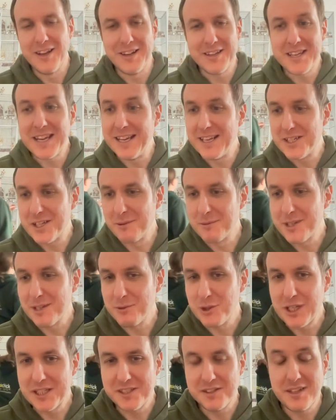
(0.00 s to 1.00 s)
Yeah, sometimes
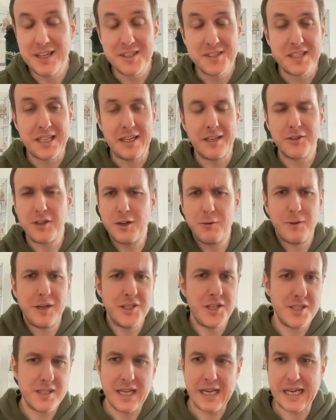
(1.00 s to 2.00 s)
she has to do that instead. I don't know why
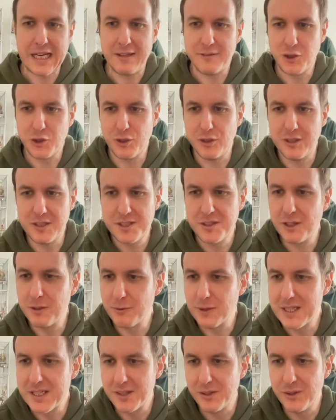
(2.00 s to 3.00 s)
she's staying out of shot. It's no
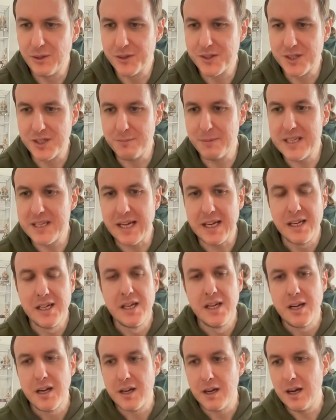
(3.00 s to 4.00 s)
reason not to. But yeah,
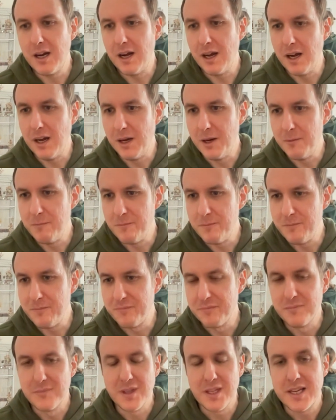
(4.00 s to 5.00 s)

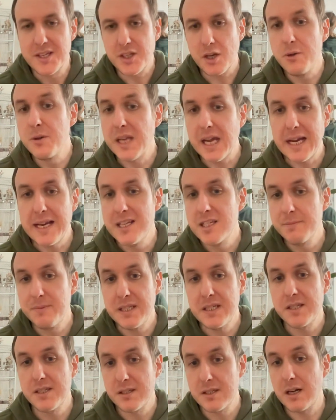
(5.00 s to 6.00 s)
it's okay to
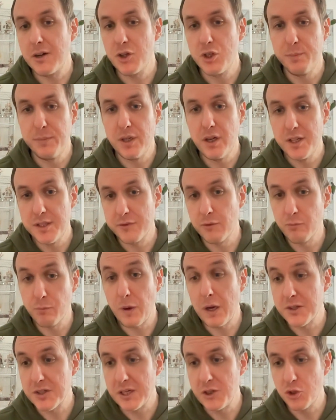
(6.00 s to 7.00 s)
be to touch your birds for
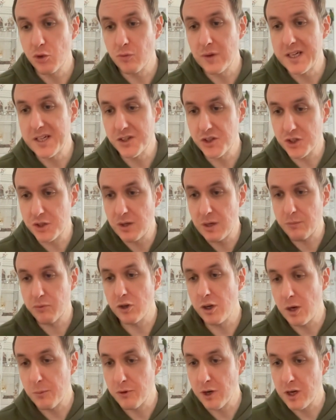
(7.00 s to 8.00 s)
essential reasons. Just do
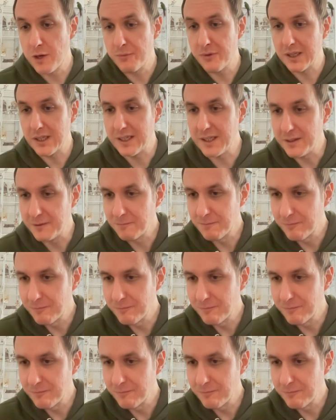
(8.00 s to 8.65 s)
it appropriately.